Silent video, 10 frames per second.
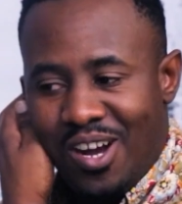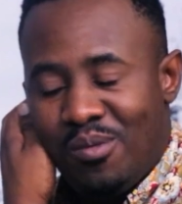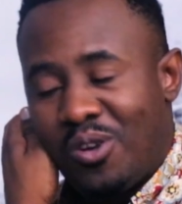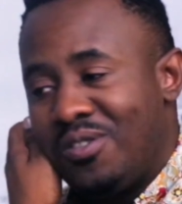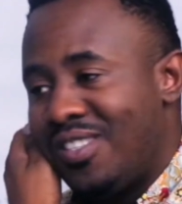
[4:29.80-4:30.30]

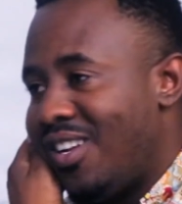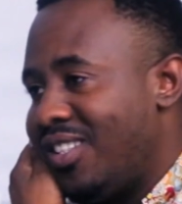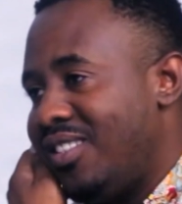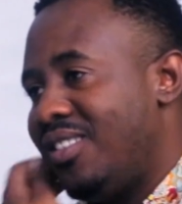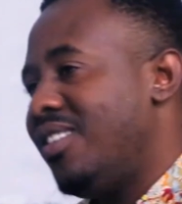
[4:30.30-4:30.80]
I'm a
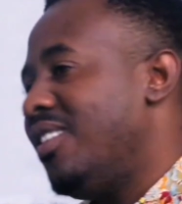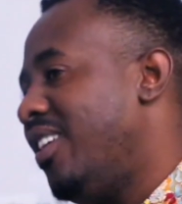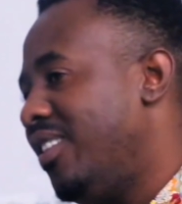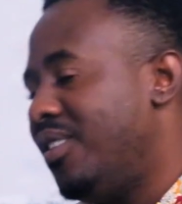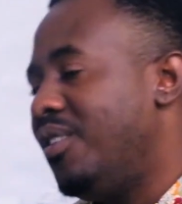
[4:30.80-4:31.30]
consultant
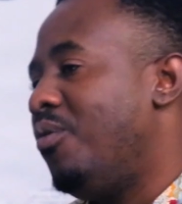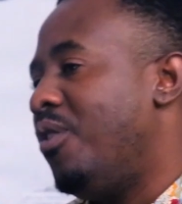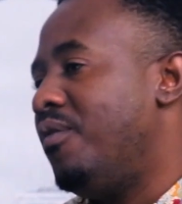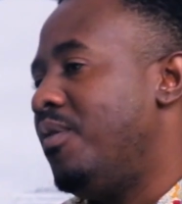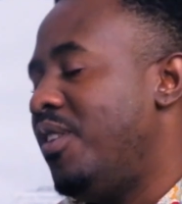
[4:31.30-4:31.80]
in
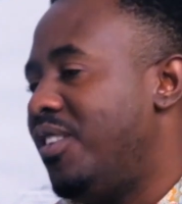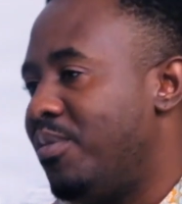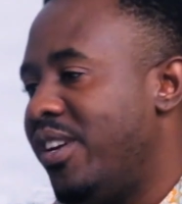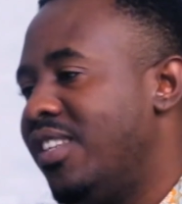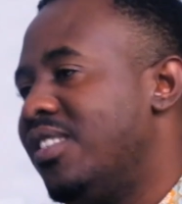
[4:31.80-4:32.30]
one of the major
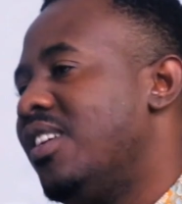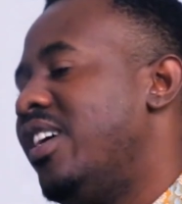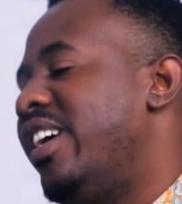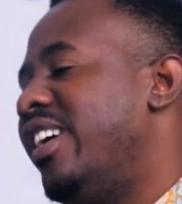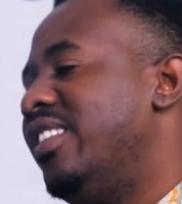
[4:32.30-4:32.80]
banks,
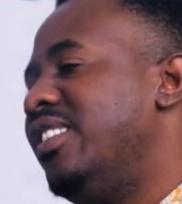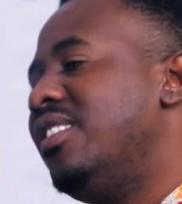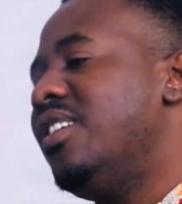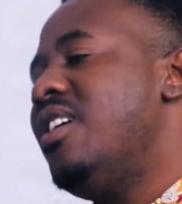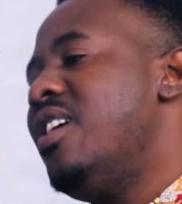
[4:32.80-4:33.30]

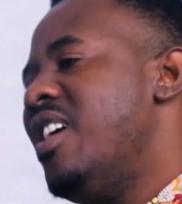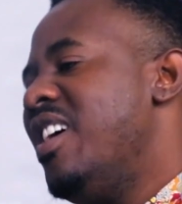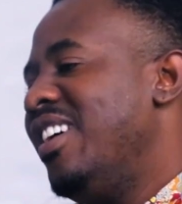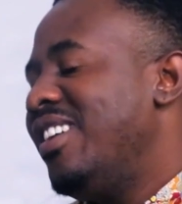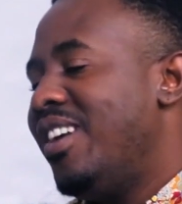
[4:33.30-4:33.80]
and
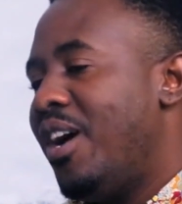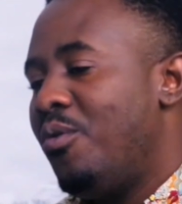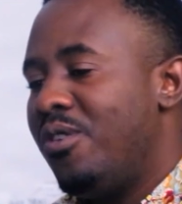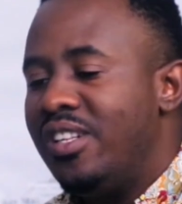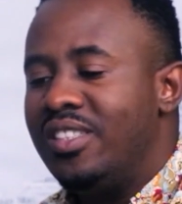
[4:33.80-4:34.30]
I
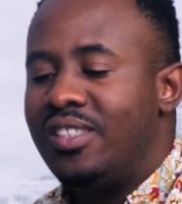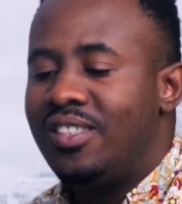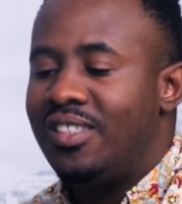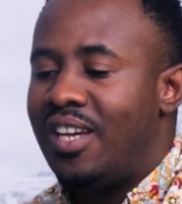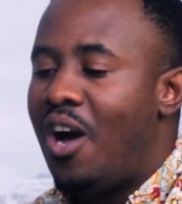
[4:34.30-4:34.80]

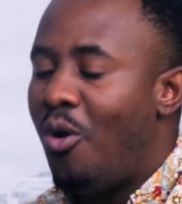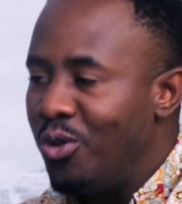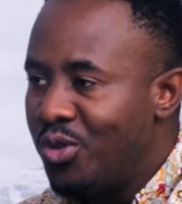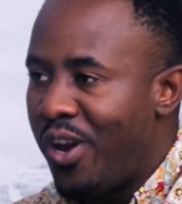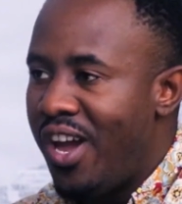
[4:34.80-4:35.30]

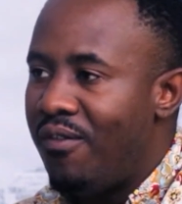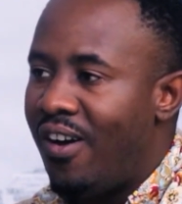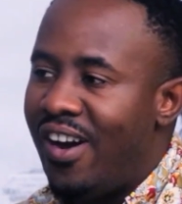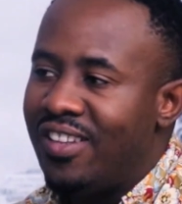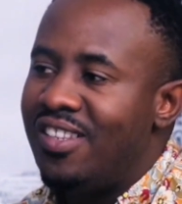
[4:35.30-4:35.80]
also have
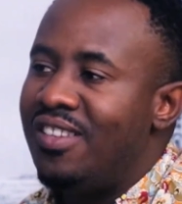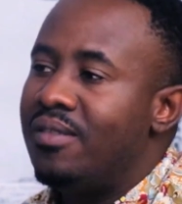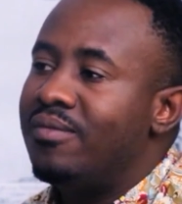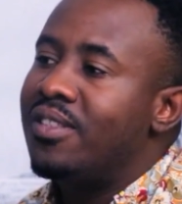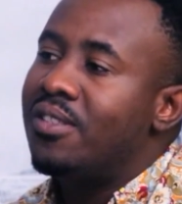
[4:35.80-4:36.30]
heart in...
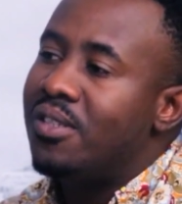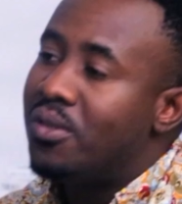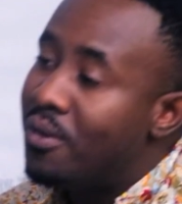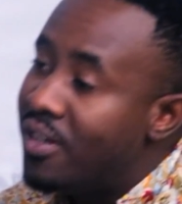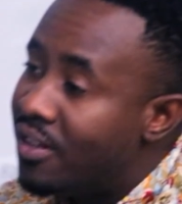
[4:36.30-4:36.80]

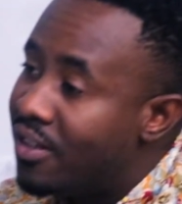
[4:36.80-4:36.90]
Sorry?